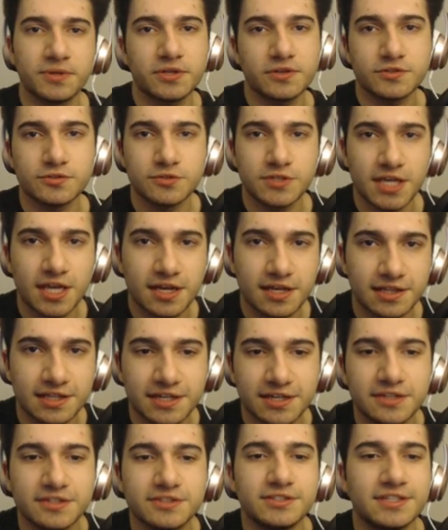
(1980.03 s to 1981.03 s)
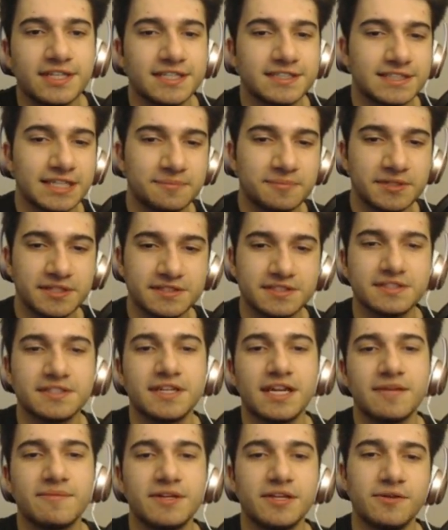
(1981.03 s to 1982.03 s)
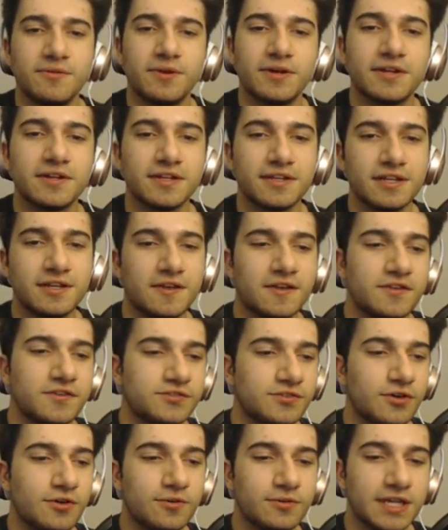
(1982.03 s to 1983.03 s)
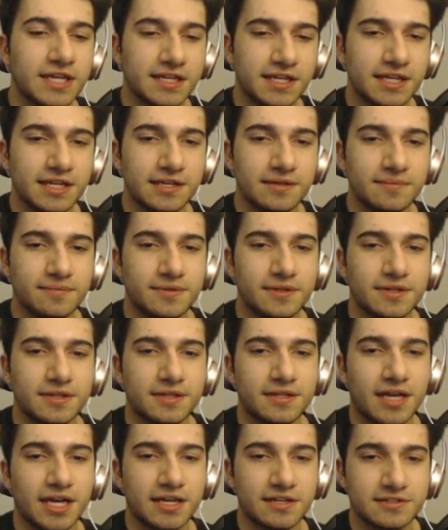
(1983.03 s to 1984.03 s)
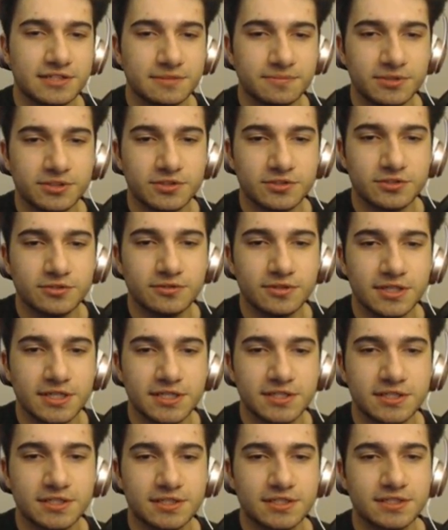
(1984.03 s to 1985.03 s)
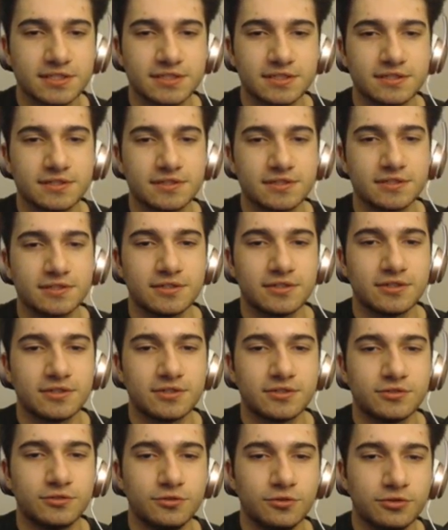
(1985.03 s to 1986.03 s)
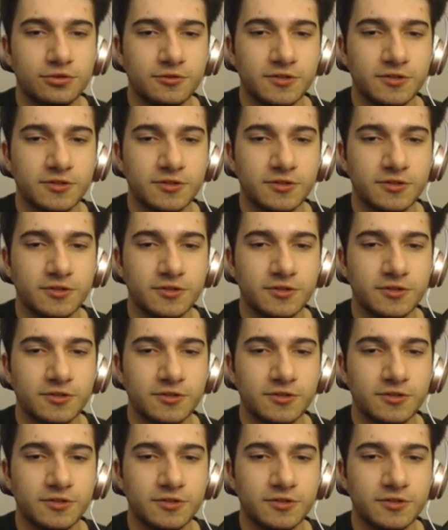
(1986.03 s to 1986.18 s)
because you can't clear until like 10 minutes in the game anyway. So late game, I can simply just do this, do a